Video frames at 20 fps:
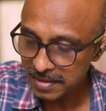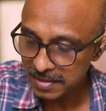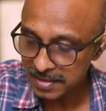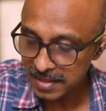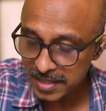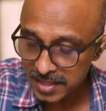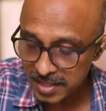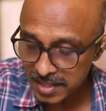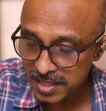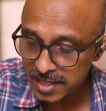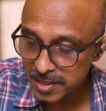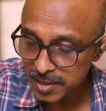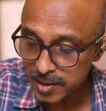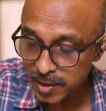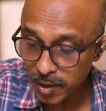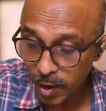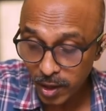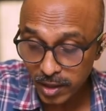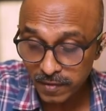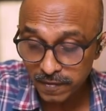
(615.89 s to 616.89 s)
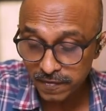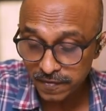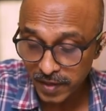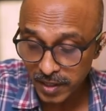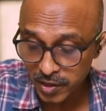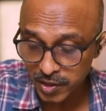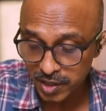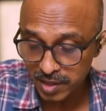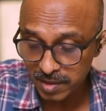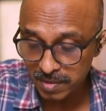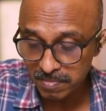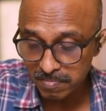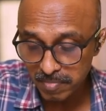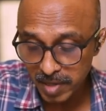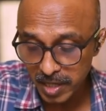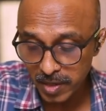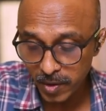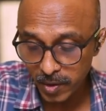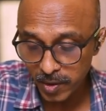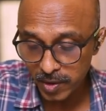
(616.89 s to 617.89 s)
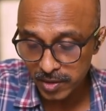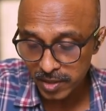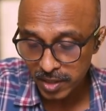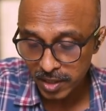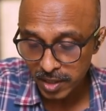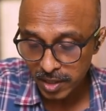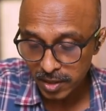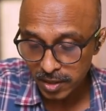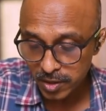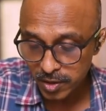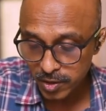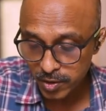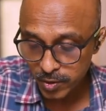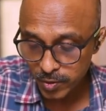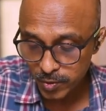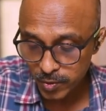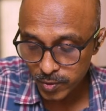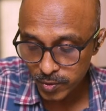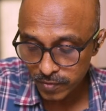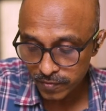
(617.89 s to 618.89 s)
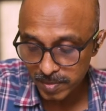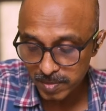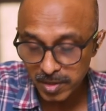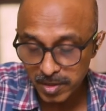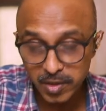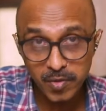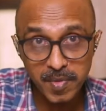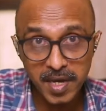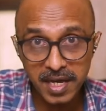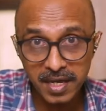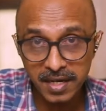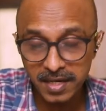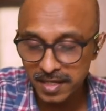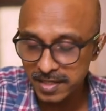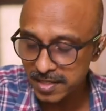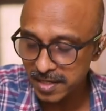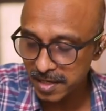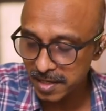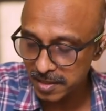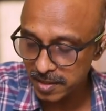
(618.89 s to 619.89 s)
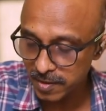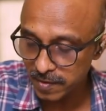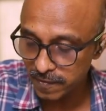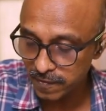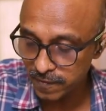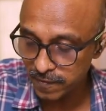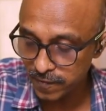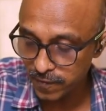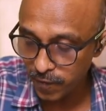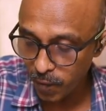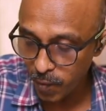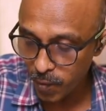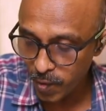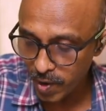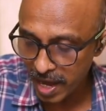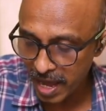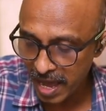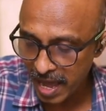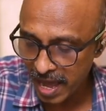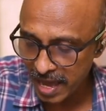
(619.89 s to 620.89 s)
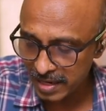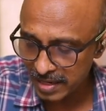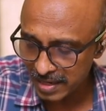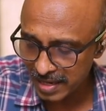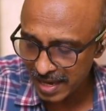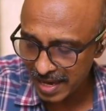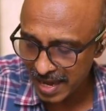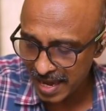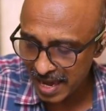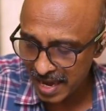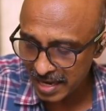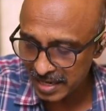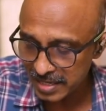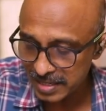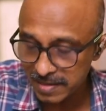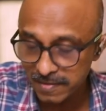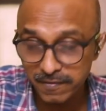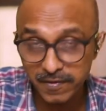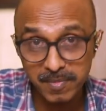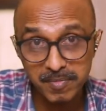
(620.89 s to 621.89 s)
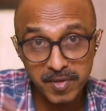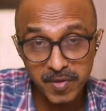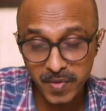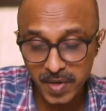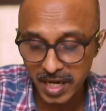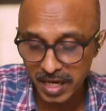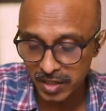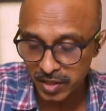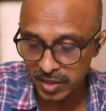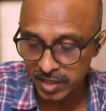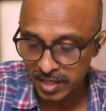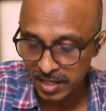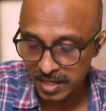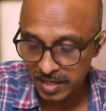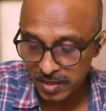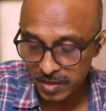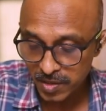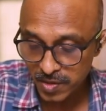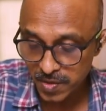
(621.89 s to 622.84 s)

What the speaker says: This is not a function because 2 from the domain is connected to 4 and 8 from the range.